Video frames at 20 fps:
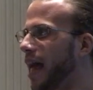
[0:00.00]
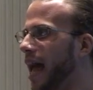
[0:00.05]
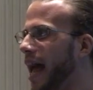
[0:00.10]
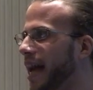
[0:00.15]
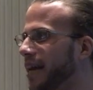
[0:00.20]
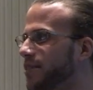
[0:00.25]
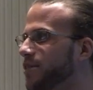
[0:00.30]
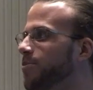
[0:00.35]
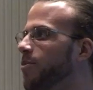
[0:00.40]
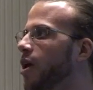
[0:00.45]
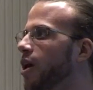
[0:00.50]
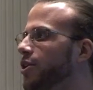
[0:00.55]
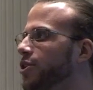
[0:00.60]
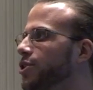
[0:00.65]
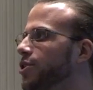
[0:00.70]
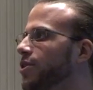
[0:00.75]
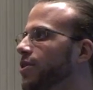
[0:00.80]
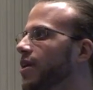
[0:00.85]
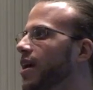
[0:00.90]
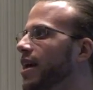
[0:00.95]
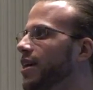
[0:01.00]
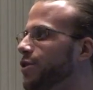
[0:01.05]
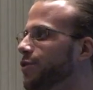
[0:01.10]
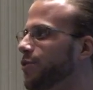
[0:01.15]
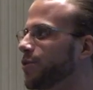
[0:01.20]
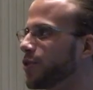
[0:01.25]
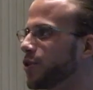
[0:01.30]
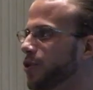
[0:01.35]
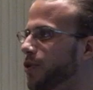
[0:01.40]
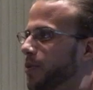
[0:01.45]
as modular as
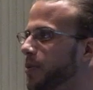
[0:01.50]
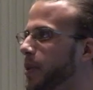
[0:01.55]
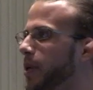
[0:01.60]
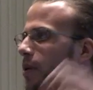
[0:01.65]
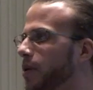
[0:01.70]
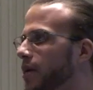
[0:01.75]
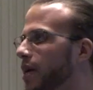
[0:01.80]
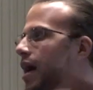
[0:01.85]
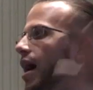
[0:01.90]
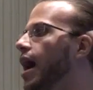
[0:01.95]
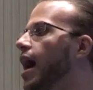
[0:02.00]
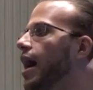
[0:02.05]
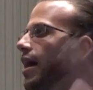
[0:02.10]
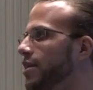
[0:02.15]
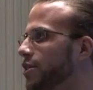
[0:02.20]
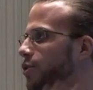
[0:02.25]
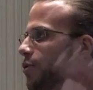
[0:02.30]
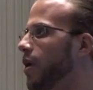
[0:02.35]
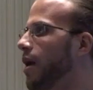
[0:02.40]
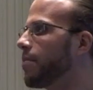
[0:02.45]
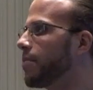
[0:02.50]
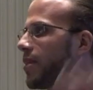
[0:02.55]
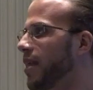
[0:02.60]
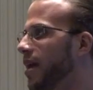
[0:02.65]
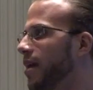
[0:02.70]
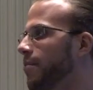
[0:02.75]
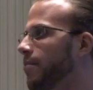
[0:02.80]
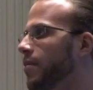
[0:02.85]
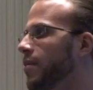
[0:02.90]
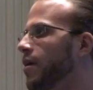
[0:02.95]
for you to be able to hot swap
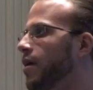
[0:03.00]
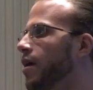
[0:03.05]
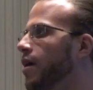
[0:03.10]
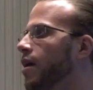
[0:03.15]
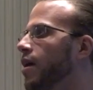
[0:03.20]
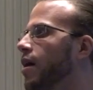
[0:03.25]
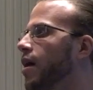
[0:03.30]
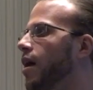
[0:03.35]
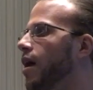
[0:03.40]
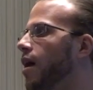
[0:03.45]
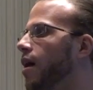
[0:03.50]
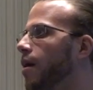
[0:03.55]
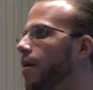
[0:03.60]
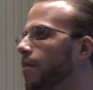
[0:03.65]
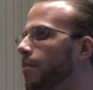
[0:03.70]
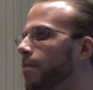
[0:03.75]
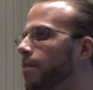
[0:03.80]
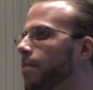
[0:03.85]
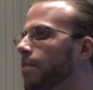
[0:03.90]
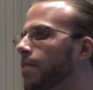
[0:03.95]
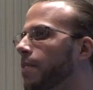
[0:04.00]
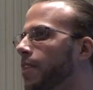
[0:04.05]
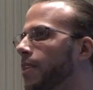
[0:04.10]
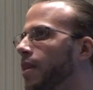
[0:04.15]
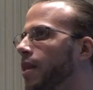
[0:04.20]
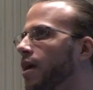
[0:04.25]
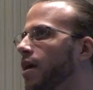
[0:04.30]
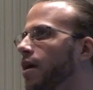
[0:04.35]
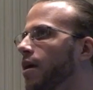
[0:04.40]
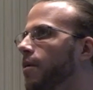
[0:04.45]
them, um,
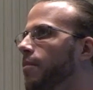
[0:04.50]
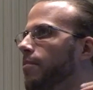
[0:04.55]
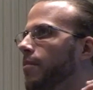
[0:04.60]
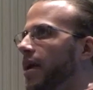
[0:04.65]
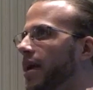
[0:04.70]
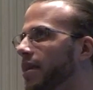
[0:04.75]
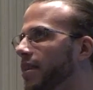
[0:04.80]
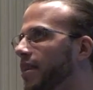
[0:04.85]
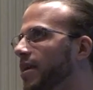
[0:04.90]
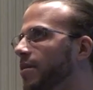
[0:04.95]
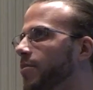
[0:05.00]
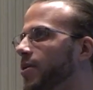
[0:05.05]
mainly